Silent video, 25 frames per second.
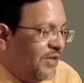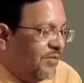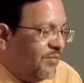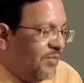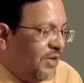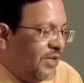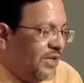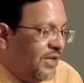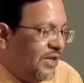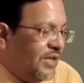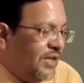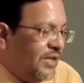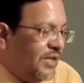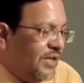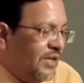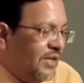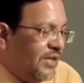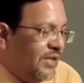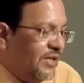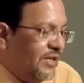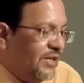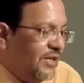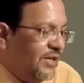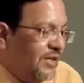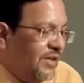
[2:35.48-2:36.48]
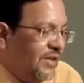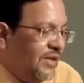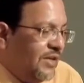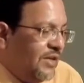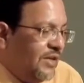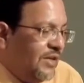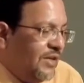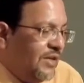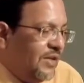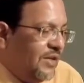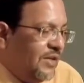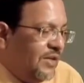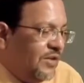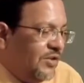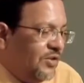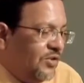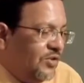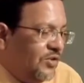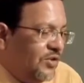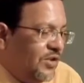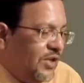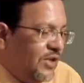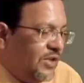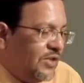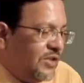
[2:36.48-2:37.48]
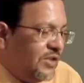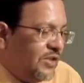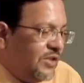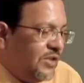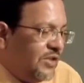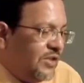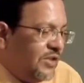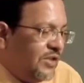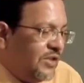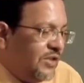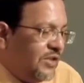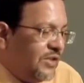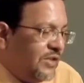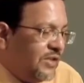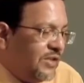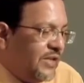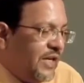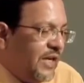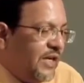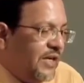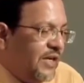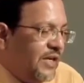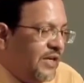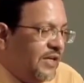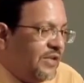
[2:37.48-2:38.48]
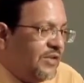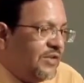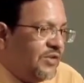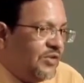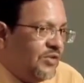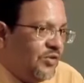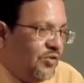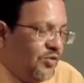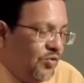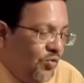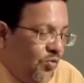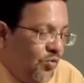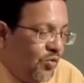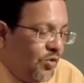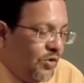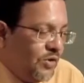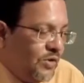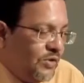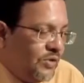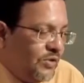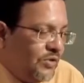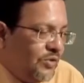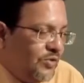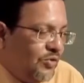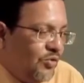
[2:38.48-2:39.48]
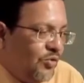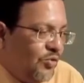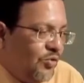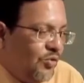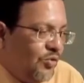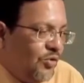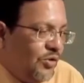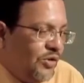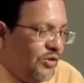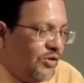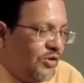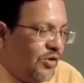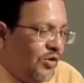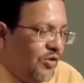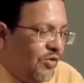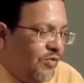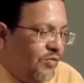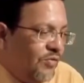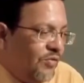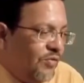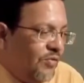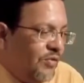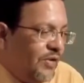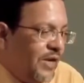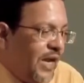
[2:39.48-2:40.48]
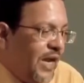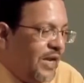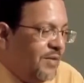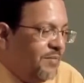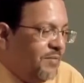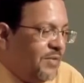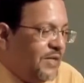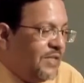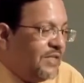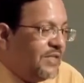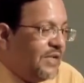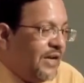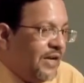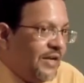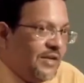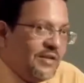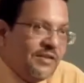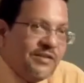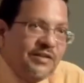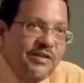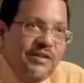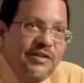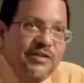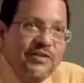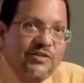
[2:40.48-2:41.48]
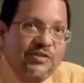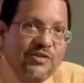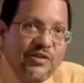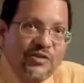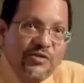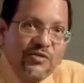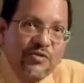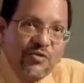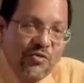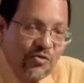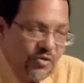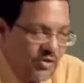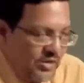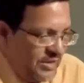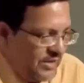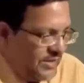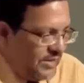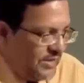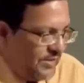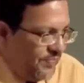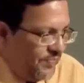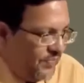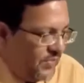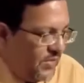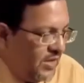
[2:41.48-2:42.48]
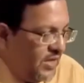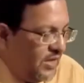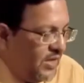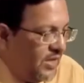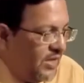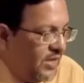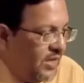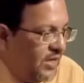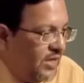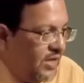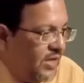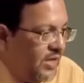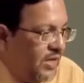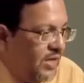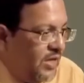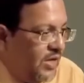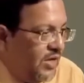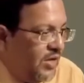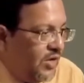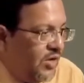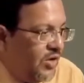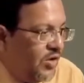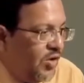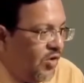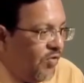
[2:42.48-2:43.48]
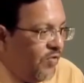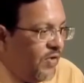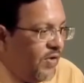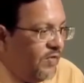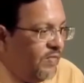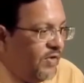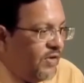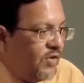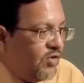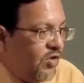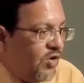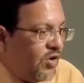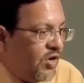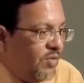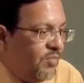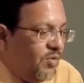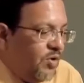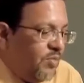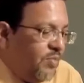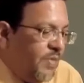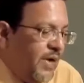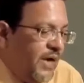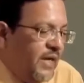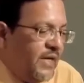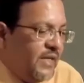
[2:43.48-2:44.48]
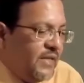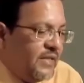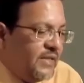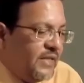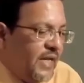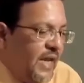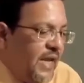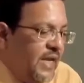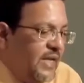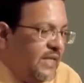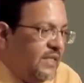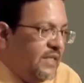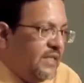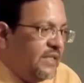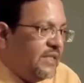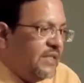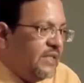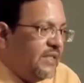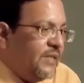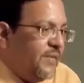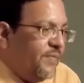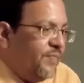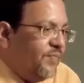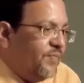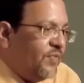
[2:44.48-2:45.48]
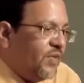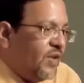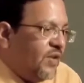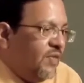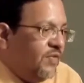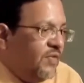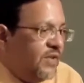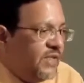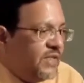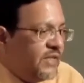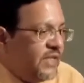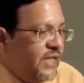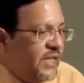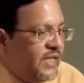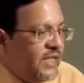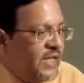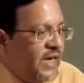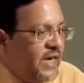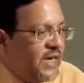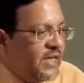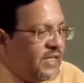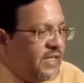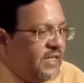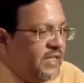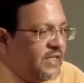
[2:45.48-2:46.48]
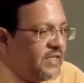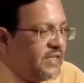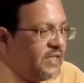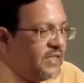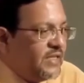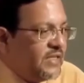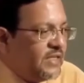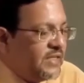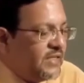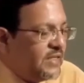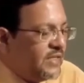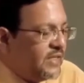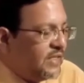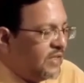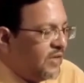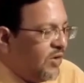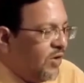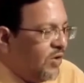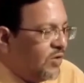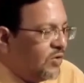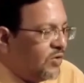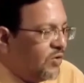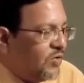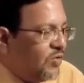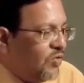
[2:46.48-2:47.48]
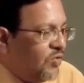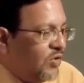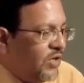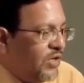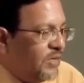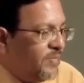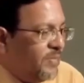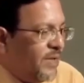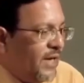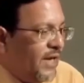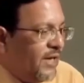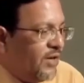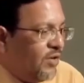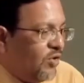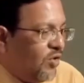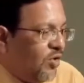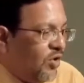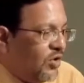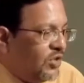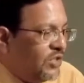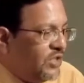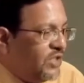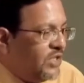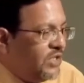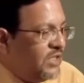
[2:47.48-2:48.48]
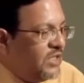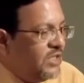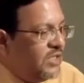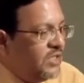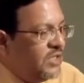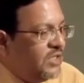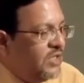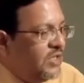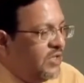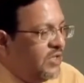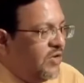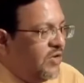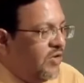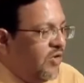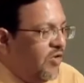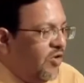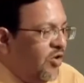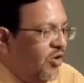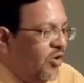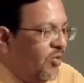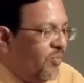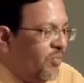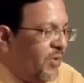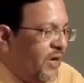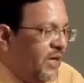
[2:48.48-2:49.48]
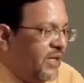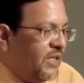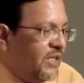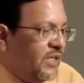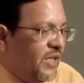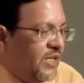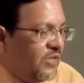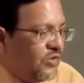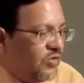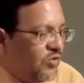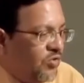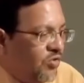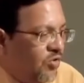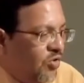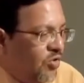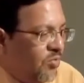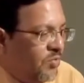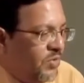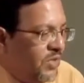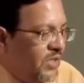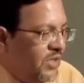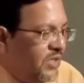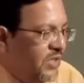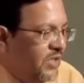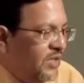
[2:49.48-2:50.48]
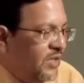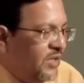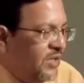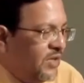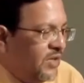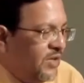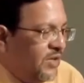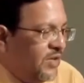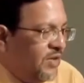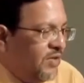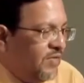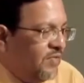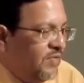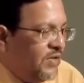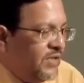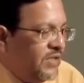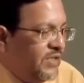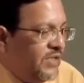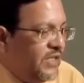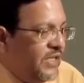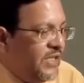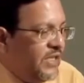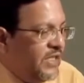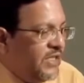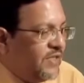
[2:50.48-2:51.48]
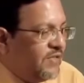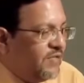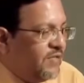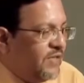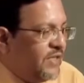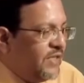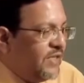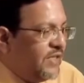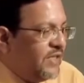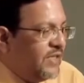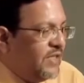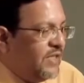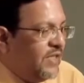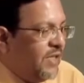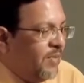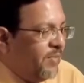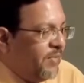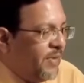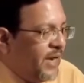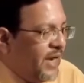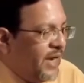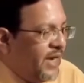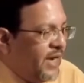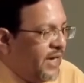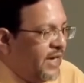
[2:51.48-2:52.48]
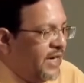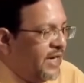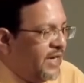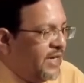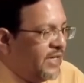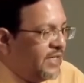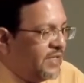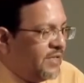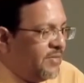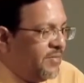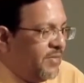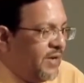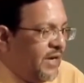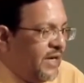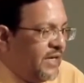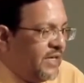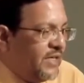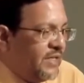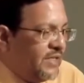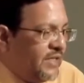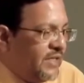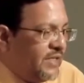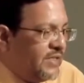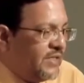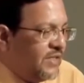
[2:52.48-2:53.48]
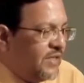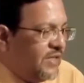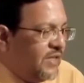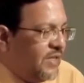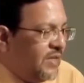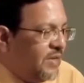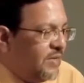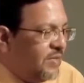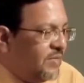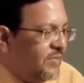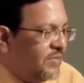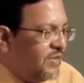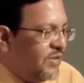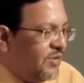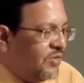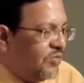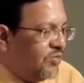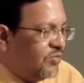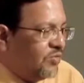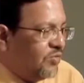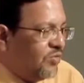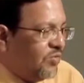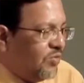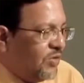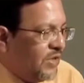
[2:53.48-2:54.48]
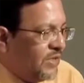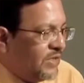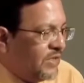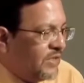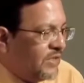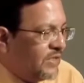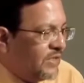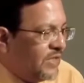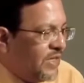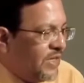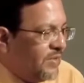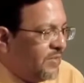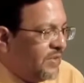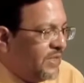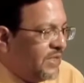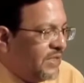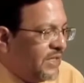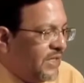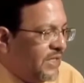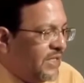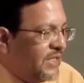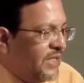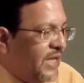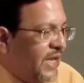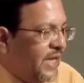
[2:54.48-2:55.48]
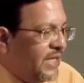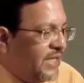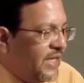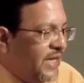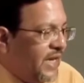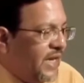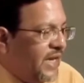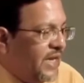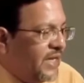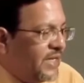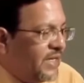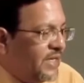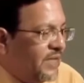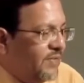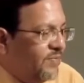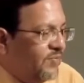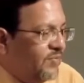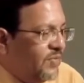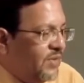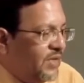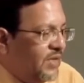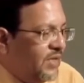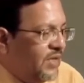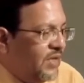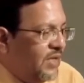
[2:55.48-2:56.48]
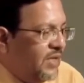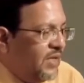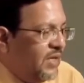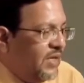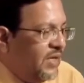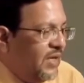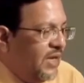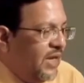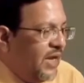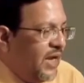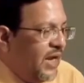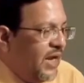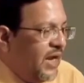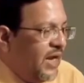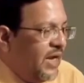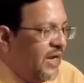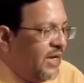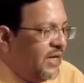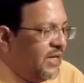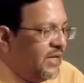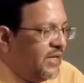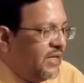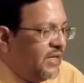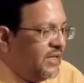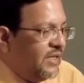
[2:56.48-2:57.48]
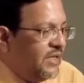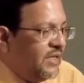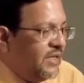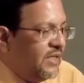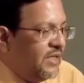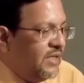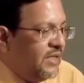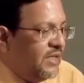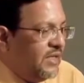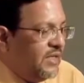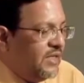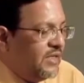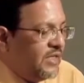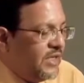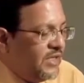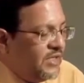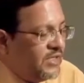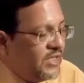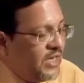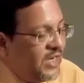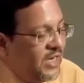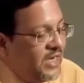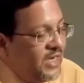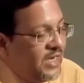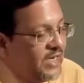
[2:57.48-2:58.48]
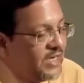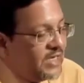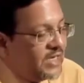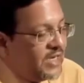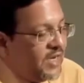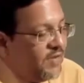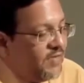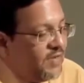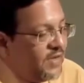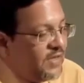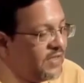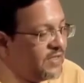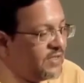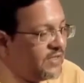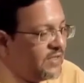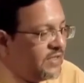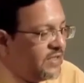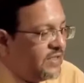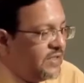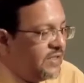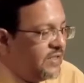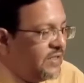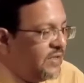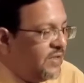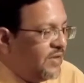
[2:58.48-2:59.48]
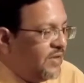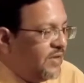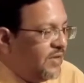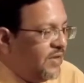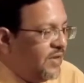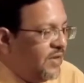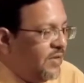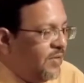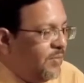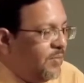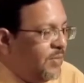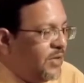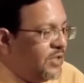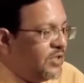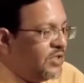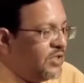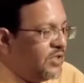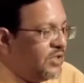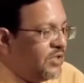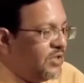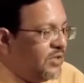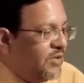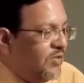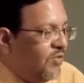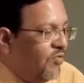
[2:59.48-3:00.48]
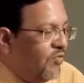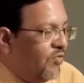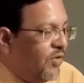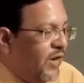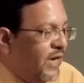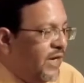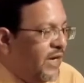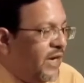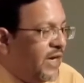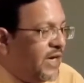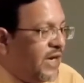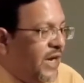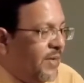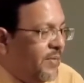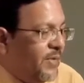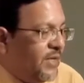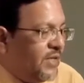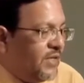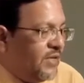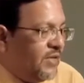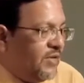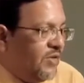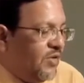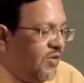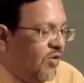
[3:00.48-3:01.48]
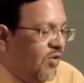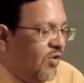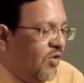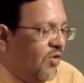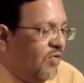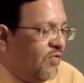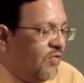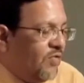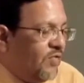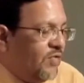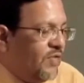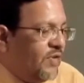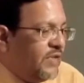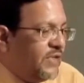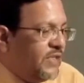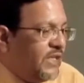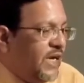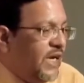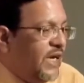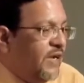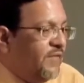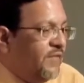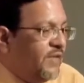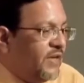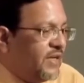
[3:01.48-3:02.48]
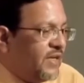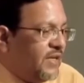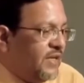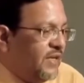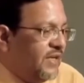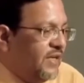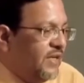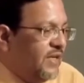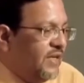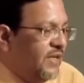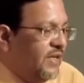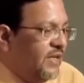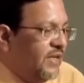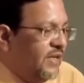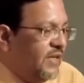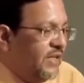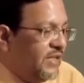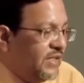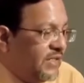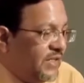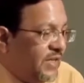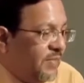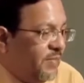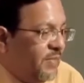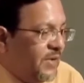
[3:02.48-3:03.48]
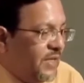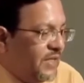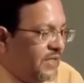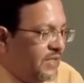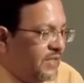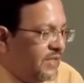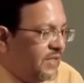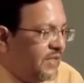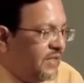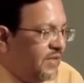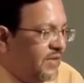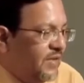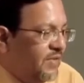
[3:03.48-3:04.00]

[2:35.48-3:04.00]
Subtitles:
mother just send us noodles. So, instead of 9 pizzas, it is just noodles. Now, when we talk about planetary science, we say that this is also known as planetology or planetary astronomy, which deals with the planets, planetary systems, the solar system and things like that. And essentially it covers a much wider gamut of scientific disciplines,